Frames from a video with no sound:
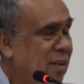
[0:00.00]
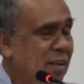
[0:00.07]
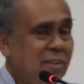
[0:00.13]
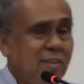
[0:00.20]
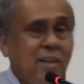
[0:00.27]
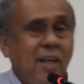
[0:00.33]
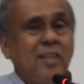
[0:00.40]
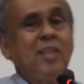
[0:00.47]

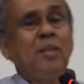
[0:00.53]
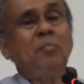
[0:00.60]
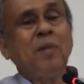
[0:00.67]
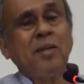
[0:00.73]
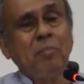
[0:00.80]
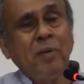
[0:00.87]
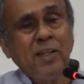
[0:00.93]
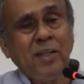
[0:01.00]
It's nothing
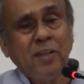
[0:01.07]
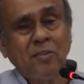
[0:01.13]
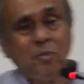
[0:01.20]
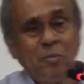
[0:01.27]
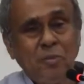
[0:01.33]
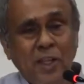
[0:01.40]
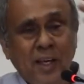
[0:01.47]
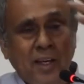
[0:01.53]
but splitting.
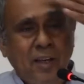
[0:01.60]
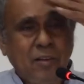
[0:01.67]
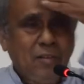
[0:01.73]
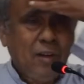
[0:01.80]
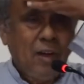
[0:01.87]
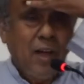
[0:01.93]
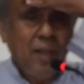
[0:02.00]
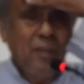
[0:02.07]
So there
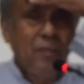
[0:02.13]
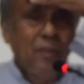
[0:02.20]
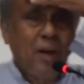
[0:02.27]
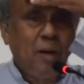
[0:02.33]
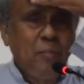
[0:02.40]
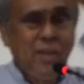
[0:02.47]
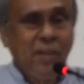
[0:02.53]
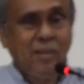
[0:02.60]
are, I don't know
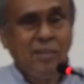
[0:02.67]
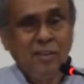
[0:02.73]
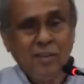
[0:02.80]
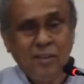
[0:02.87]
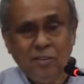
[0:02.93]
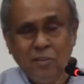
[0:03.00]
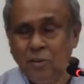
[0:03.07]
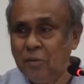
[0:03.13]
how many
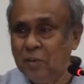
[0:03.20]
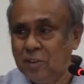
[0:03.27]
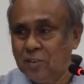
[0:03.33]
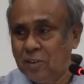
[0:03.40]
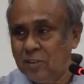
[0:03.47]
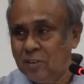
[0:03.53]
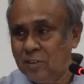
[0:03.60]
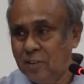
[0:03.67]

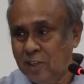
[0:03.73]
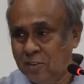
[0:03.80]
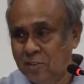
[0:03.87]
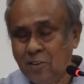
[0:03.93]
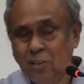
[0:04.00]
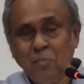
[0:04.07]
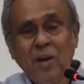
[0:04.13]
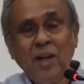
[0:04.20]
universes. That's
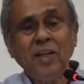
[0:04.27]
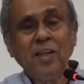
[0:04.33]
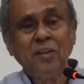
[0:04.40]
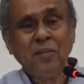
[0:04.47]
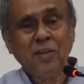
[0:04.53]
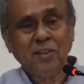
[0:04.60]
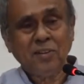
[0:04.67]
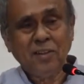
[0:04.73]
called
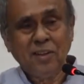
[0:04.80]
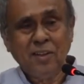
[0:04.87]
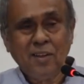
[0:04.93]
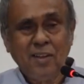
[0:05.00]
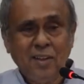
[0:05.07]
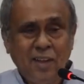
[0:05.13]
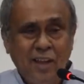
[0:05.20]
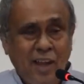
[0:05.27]
multiverse.
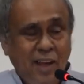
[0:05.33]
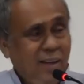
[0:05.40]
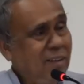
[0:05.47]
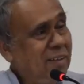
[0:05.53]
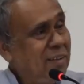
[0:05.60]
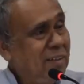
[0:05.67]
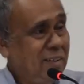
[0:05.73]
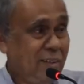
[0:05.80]

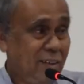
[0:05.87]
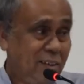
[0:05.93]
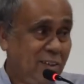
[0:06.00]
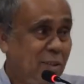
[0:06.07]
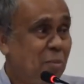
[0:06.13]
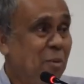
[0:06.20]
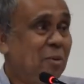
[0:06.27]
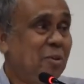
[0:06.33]
And
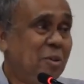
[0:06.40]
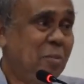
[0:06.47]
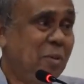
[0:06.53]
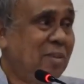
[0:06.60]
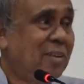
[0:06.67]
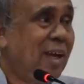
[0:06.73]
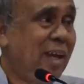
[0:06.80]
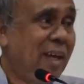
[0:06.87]
it's supposed to
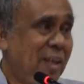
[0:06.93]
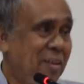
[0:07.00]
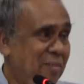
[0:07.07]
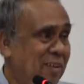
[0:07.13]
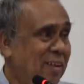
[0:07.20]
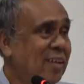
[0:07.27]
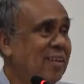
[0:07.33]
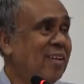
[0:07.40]
be
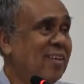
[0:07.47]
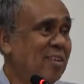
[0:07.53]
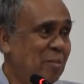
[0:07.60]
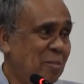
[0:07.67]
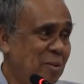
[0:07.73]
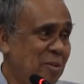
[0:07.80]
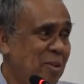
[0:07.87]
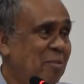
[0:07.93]
scientific and it's
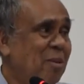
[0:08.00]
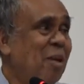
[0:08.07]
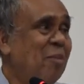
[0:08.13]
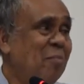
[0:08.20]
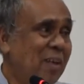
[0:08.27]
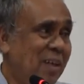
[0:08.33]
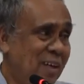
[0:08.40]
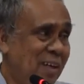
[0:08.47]
supposed to be
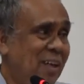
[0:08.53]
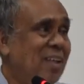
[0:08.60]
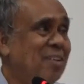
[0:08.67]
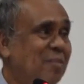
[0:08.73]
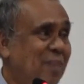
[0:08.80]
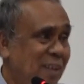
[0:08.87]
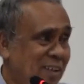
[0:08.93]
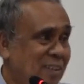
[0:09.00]
empirical
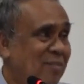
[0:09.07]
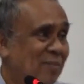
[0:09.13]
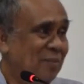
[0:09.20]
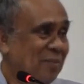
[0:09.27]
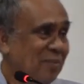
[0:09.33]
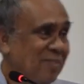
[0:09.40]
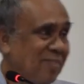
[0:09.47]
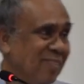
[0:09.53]
as well.
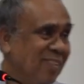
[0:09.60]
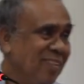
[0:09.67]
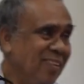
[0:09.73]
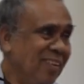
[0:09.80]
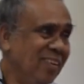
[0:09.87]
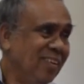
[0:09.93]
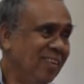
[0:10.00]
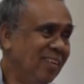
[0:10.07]

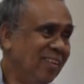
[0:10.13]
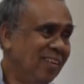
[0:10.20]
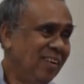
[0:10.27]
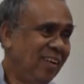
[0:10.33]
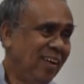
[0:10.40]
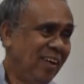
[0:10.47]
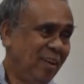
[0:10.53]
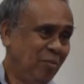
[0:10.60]

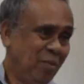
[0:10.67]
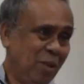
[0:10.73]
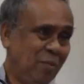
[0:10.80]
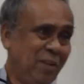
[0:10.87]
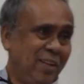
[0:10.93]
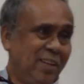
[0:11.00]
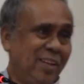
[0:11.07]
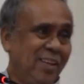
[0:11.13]
And
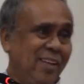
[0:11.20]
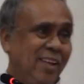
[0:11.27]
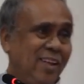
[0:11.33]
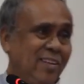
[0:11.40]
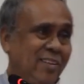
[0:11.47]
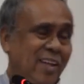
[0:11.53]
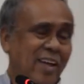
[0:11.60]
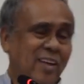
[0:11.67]
people think
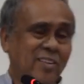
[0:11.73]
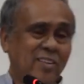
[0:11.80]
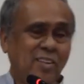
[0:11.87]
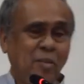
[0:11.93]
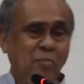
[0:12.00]
that science is